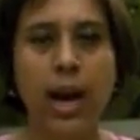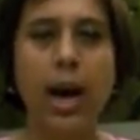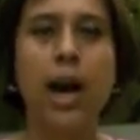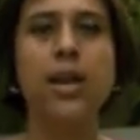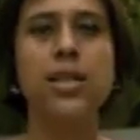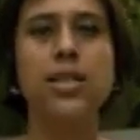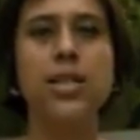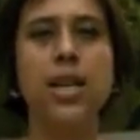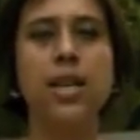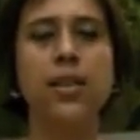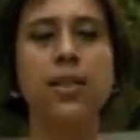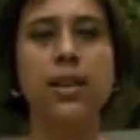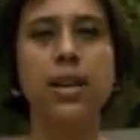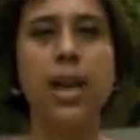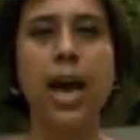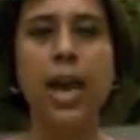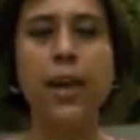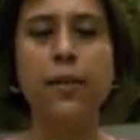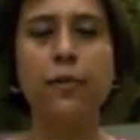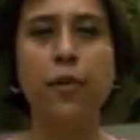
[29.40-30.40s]
Our day in the
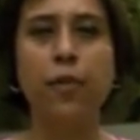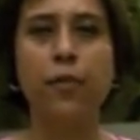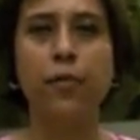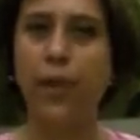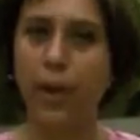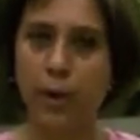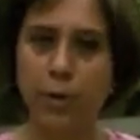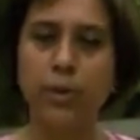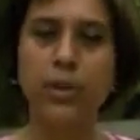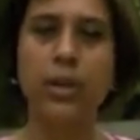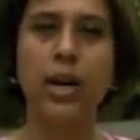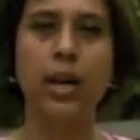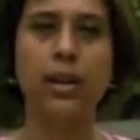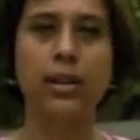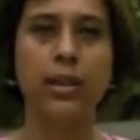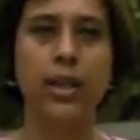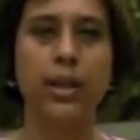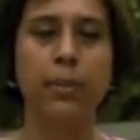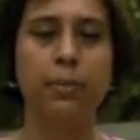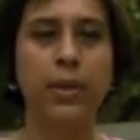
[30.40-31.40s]
life of Varun
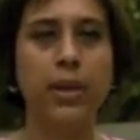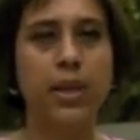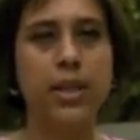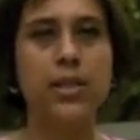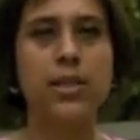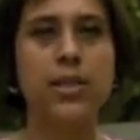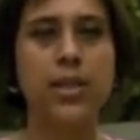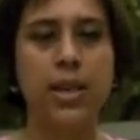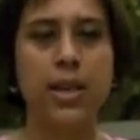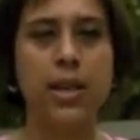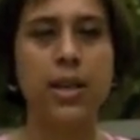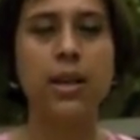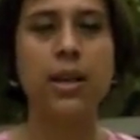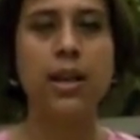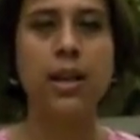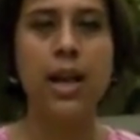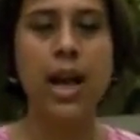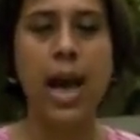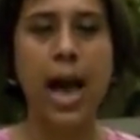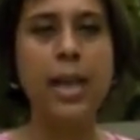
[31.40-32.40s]
Gandhi begins here
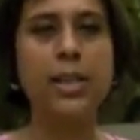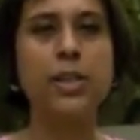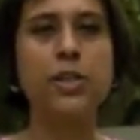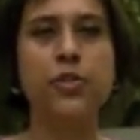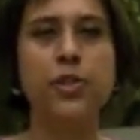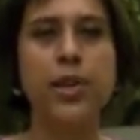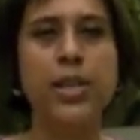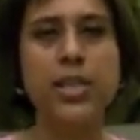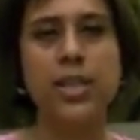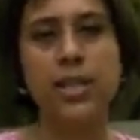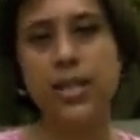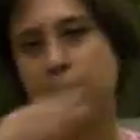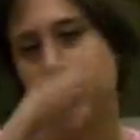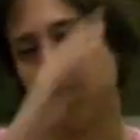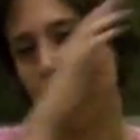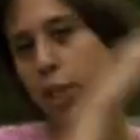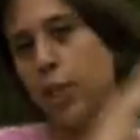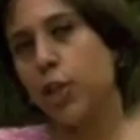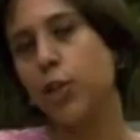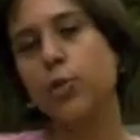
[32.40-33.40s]
at his
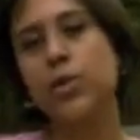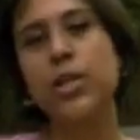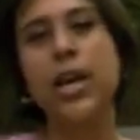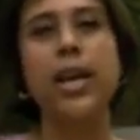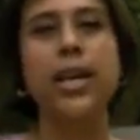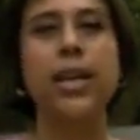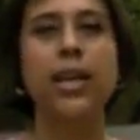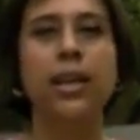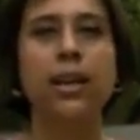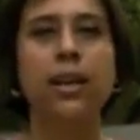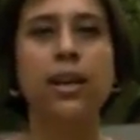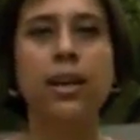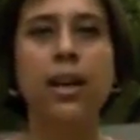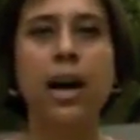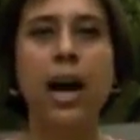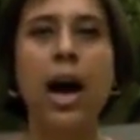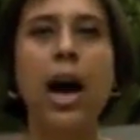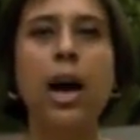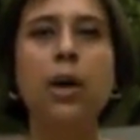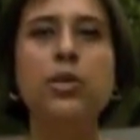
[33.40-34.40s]
residence in New Delhi,
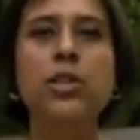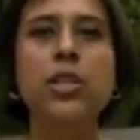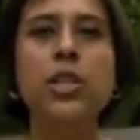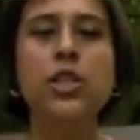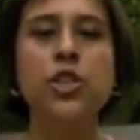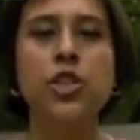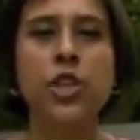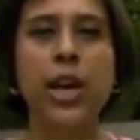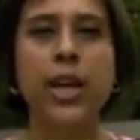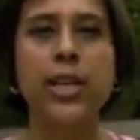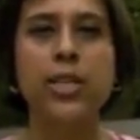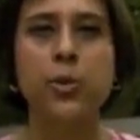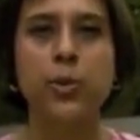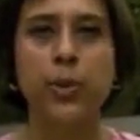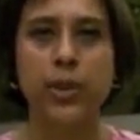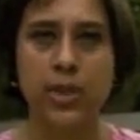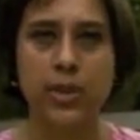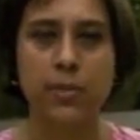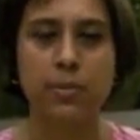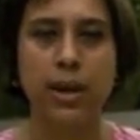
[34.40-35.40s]
a house he shares
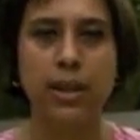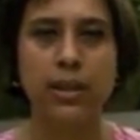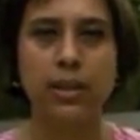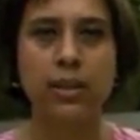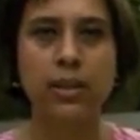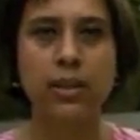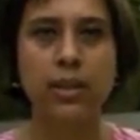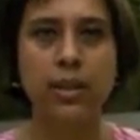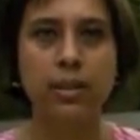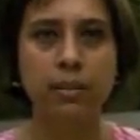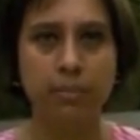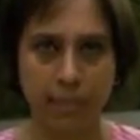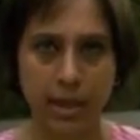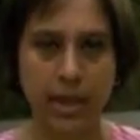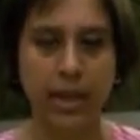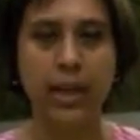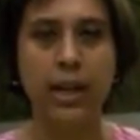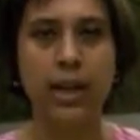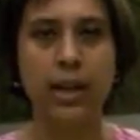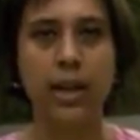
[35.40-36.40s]
with his mother,
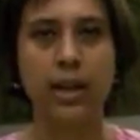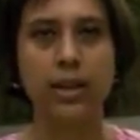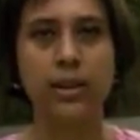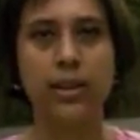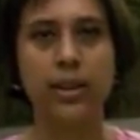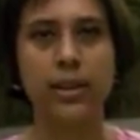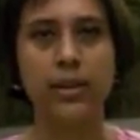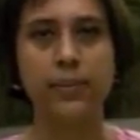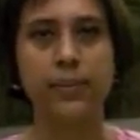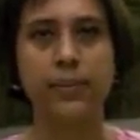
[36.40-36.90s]
Maneka Gandhi.